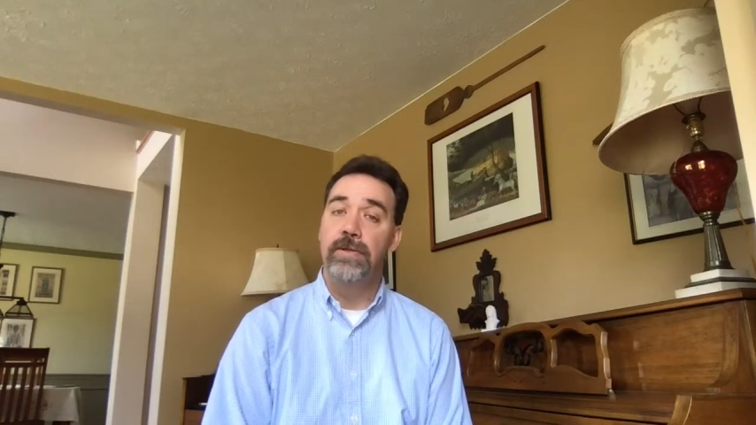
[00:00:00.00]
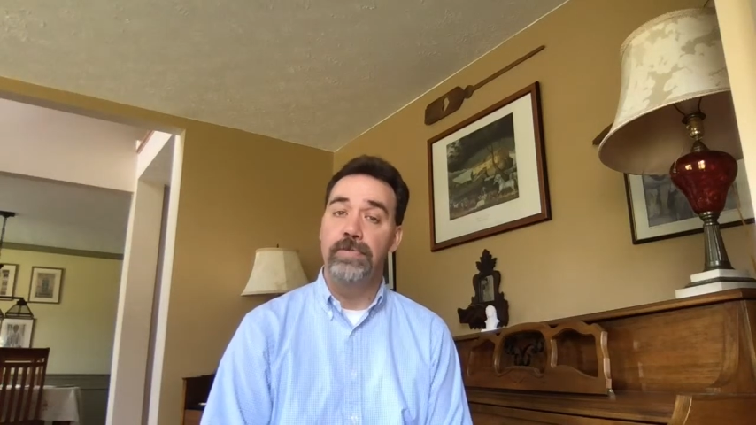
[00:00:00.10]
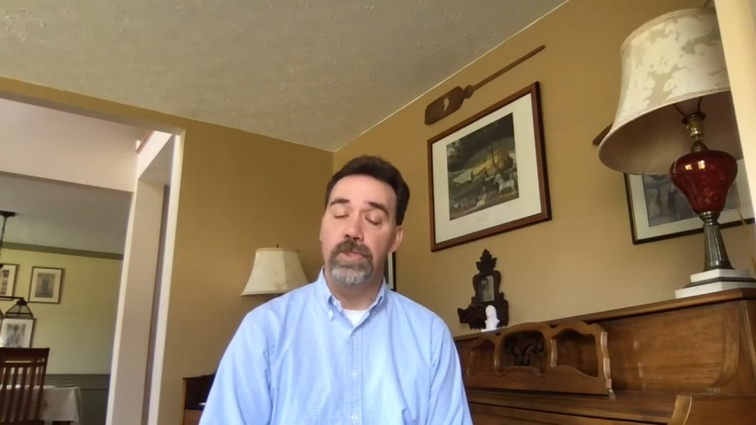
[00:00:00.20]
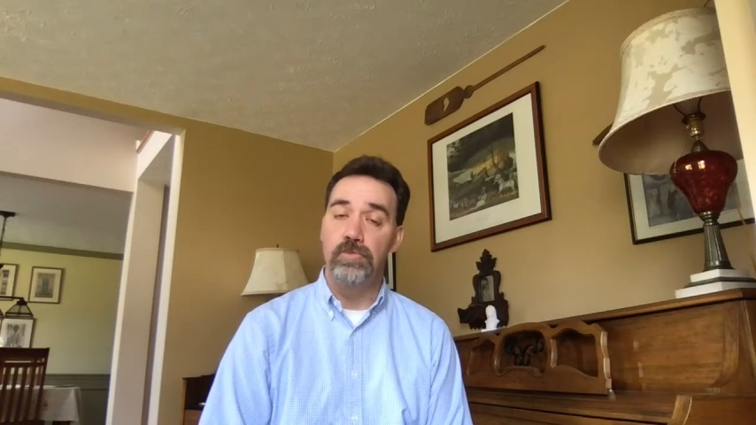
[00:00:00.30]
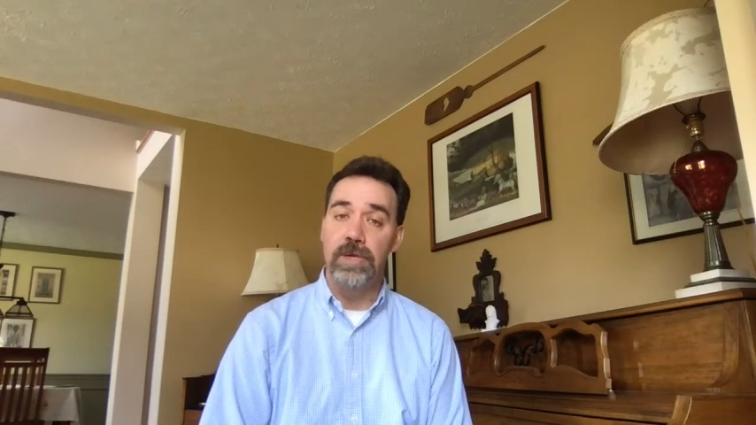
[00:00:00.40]

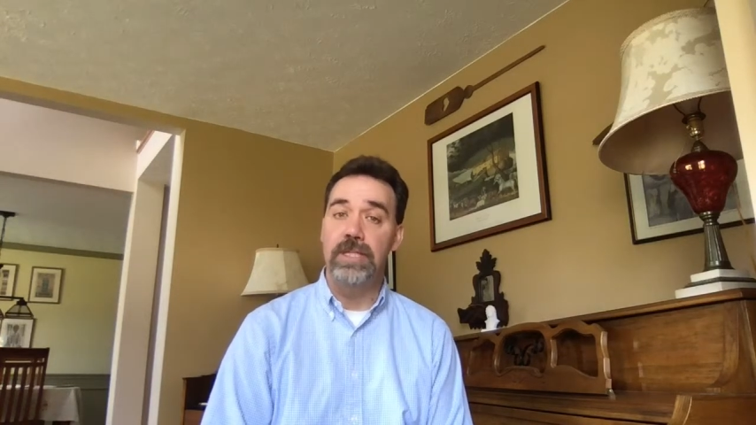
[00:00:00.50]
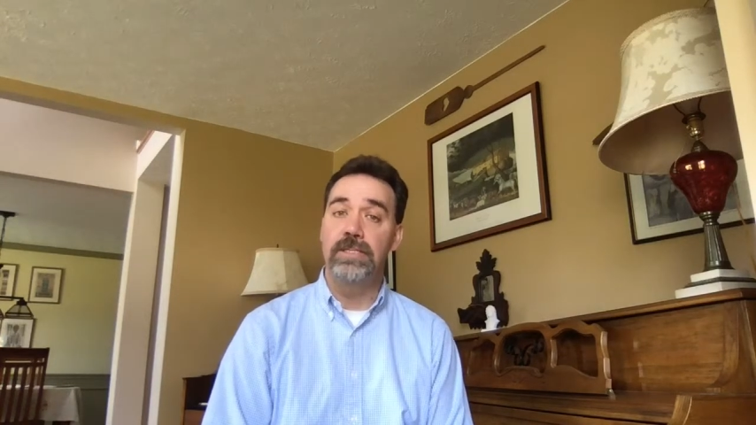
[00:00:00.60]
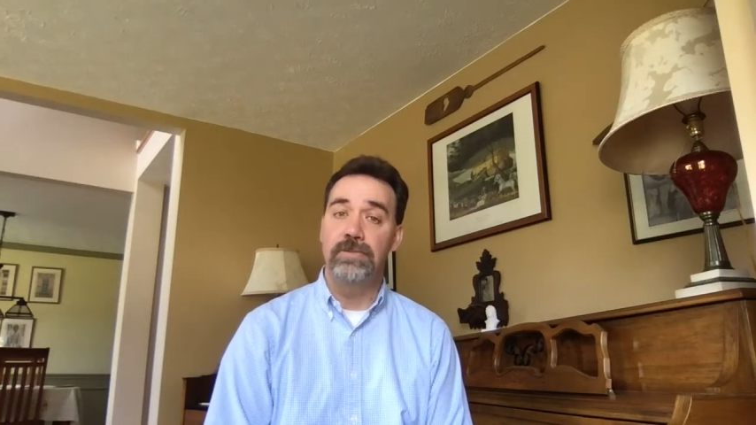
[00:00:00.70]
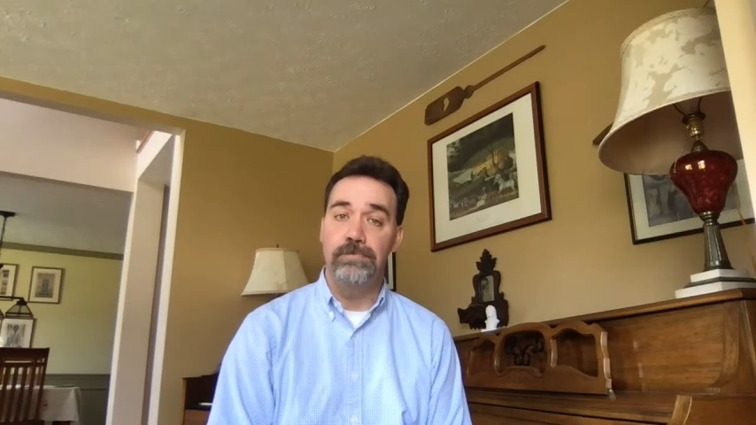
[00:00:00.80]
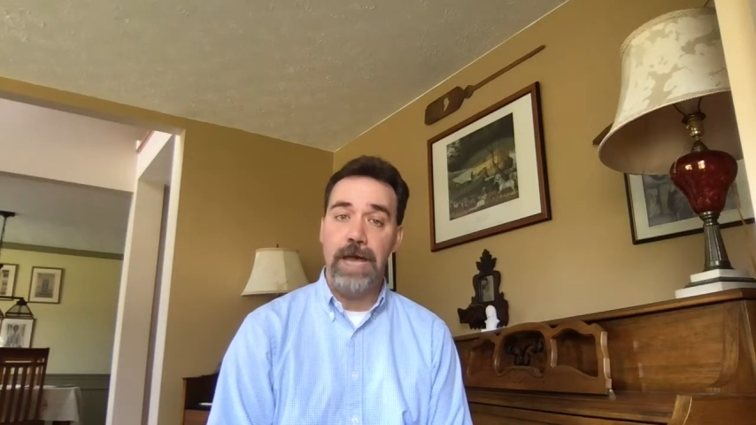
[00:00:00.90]
the
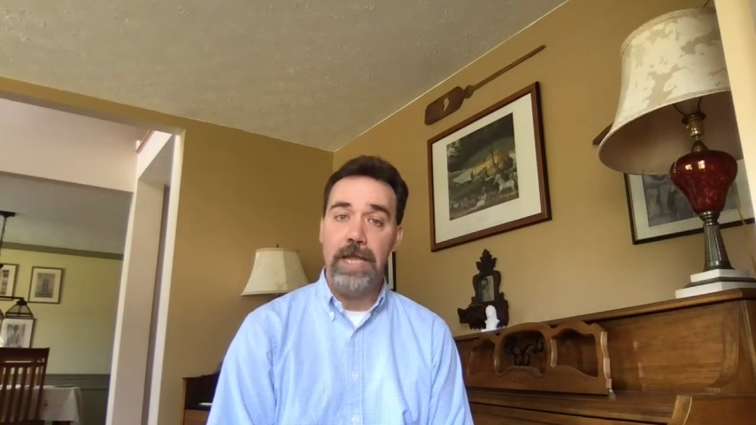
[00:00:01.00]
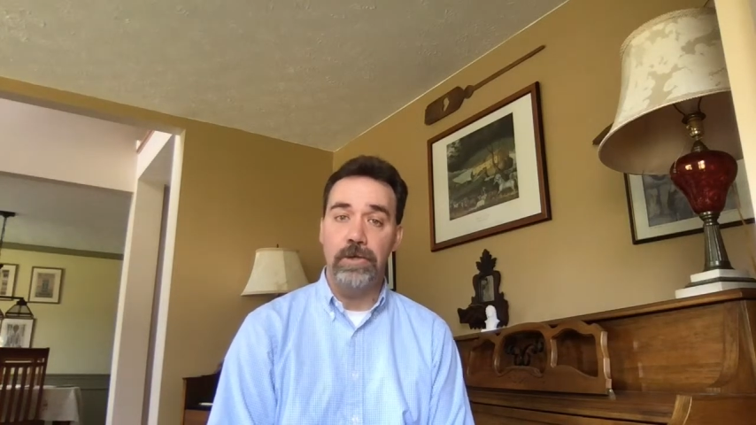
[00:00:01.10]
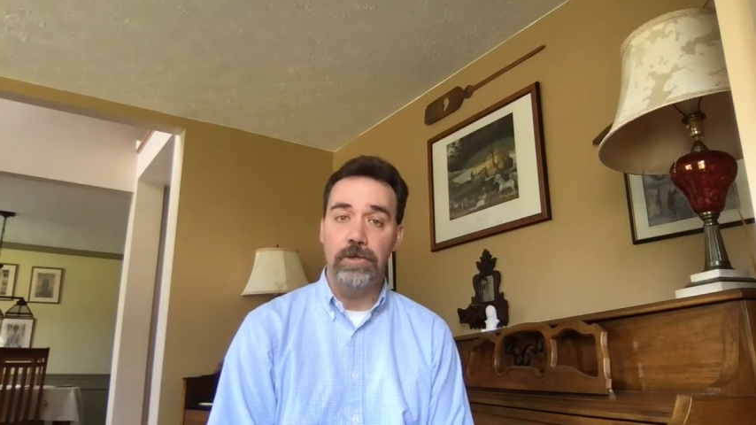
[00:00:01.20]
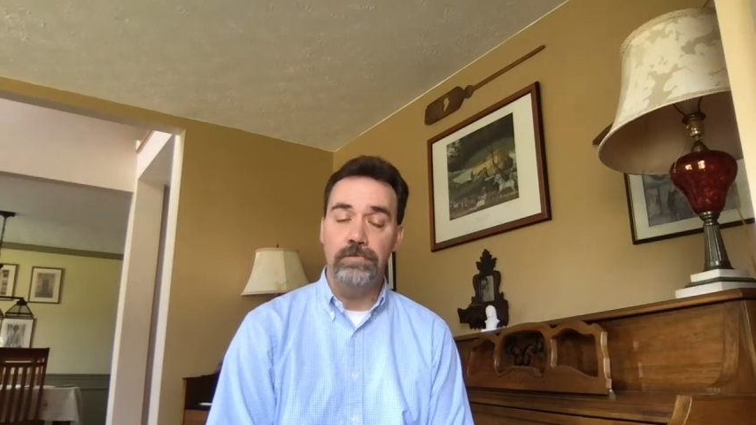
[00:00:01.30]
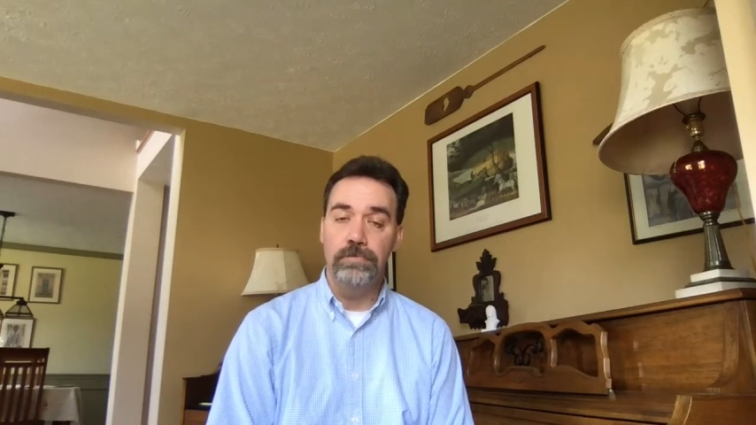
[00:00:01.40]
relative
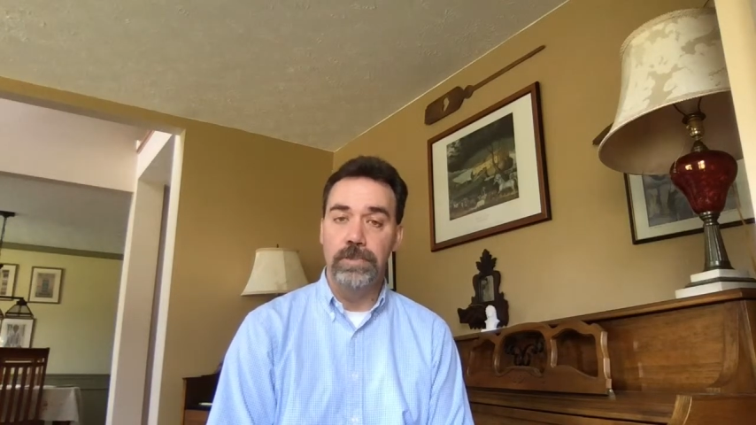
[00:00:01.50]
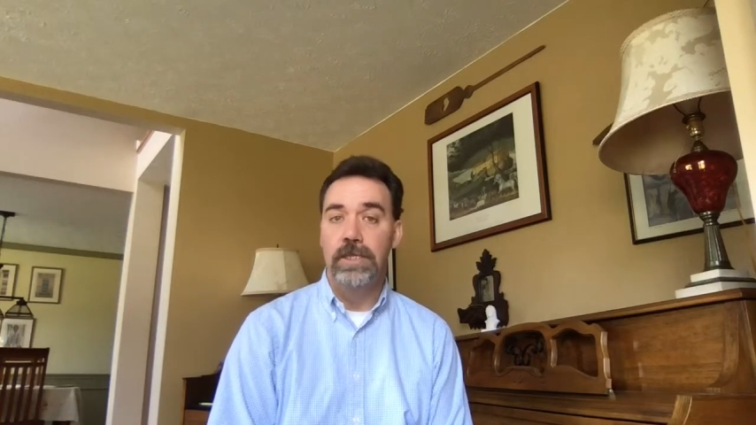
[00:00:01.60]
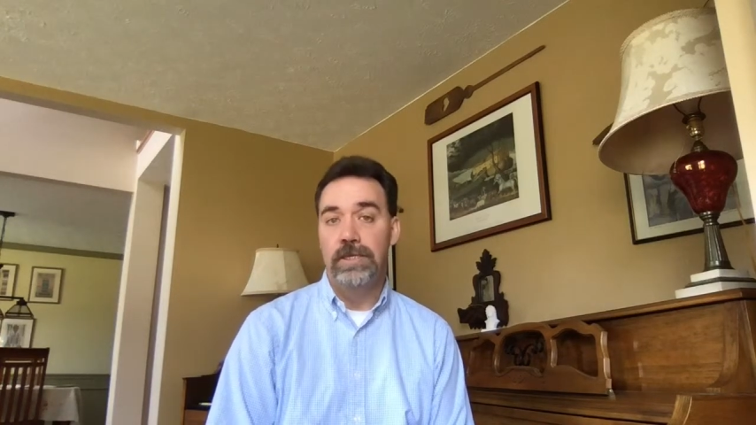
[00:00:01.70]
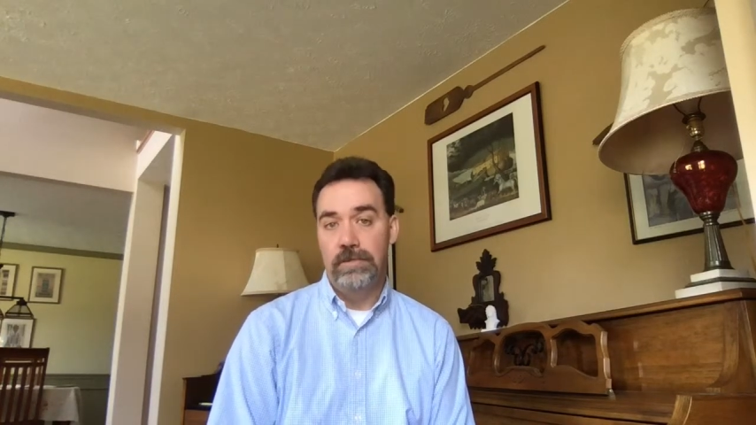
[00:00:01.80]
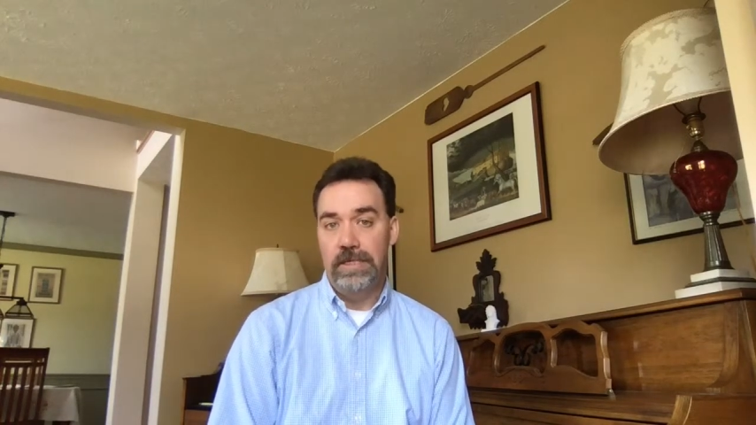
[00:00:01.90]
minor,
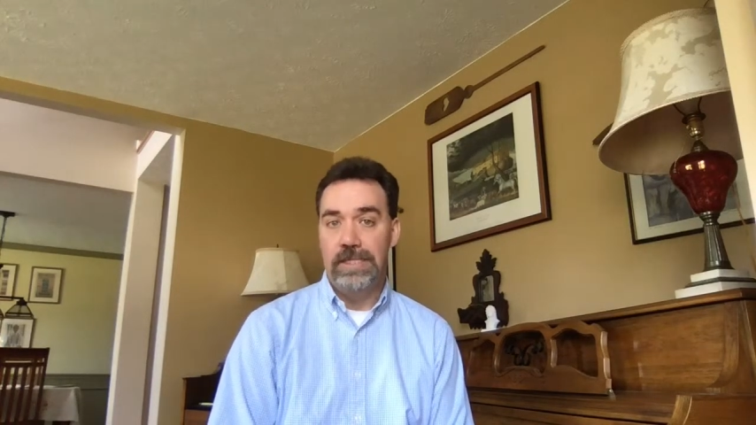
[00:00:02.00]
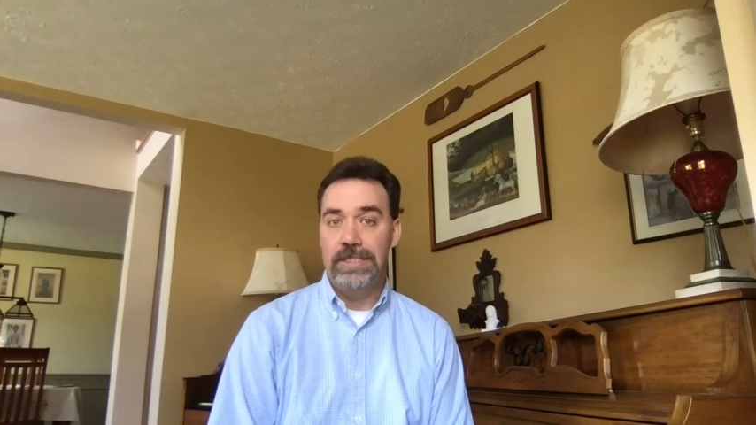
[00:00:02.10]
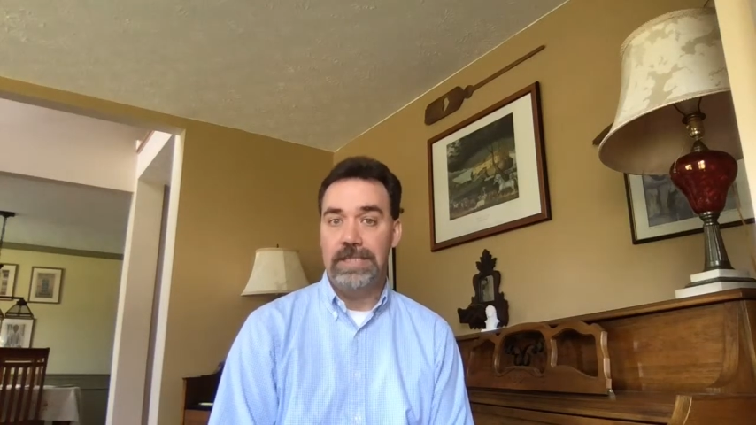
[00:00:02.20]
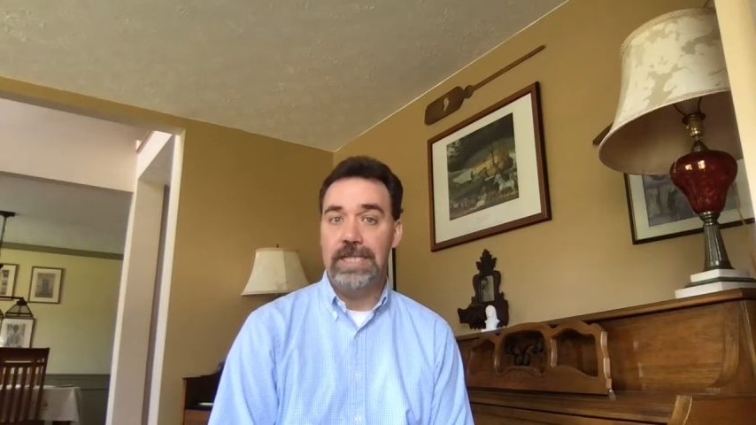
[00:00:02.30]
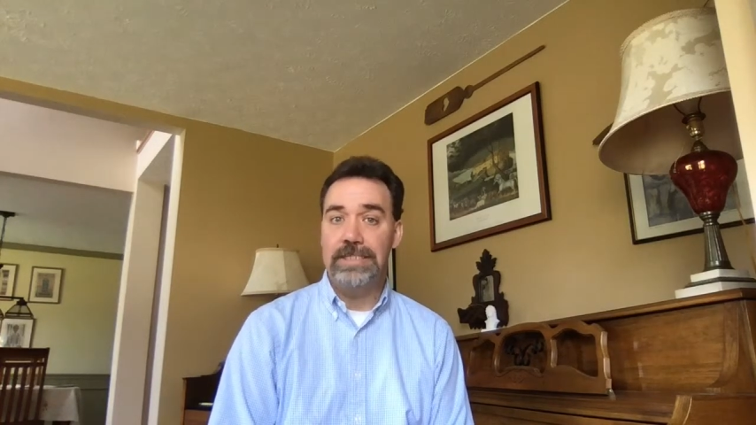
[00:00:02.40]
in
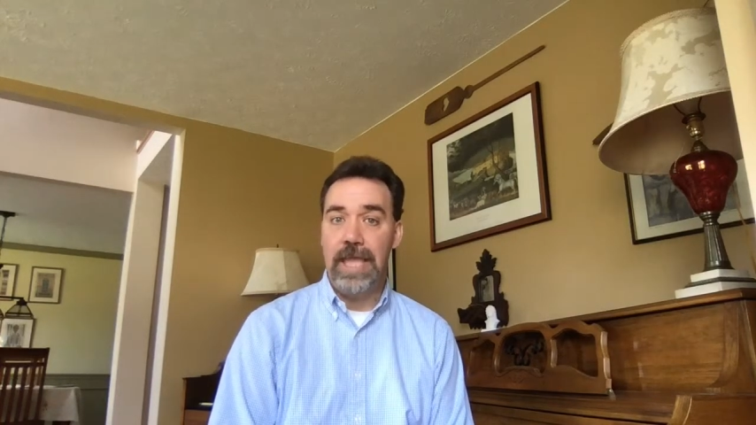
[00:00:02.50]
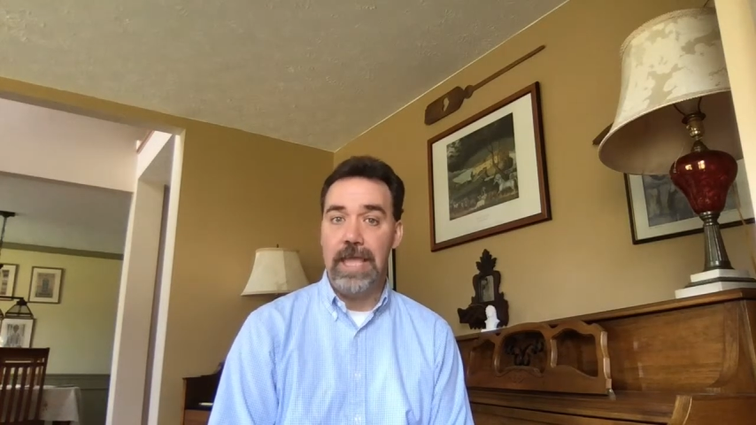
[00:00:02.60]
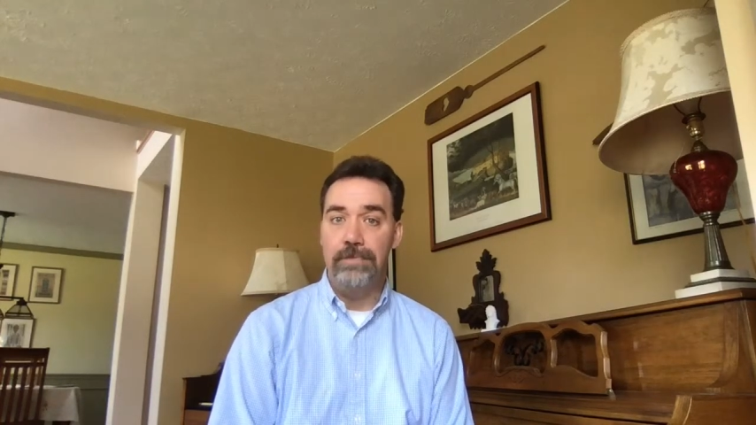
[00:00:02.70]
this case A